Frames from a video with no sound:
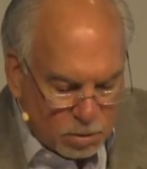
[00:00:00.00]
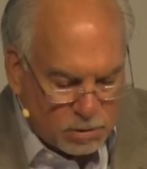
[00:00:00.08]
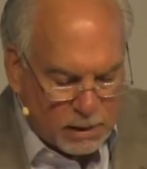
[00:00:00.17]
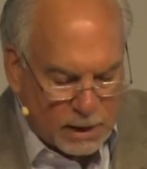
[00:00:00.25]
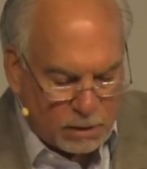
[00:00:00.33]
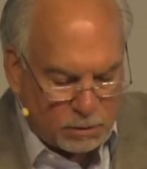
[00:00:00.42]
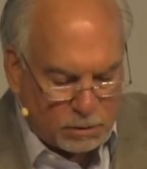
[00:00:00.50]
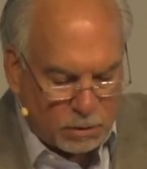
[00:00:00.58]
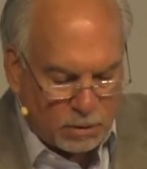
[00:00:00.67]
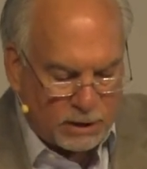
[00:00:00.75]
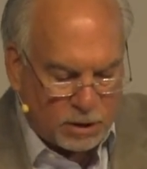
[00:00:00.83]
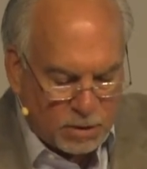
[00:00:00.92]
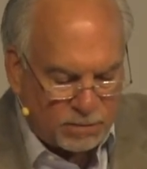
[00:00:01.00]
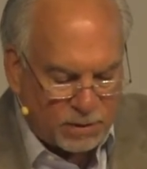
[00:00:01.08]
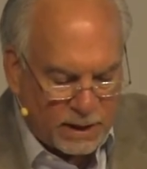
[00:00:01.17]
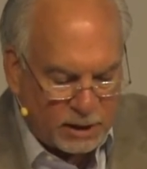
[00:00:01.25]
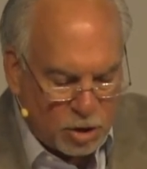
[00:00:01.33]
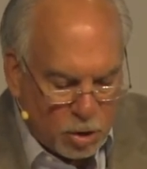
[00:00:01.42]

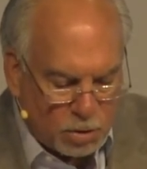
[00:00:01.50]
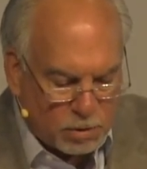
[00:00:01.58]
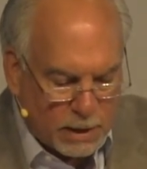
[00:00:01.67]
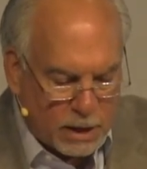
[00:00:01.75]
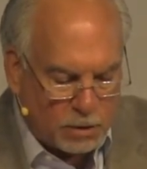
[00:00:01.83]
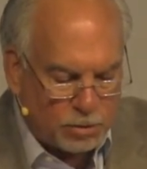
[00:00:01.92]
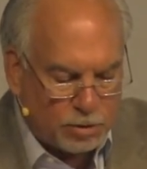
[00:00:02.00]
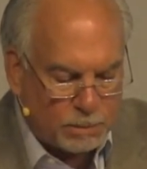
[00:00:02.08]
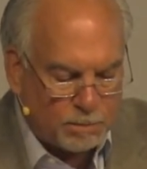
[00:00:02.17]
ground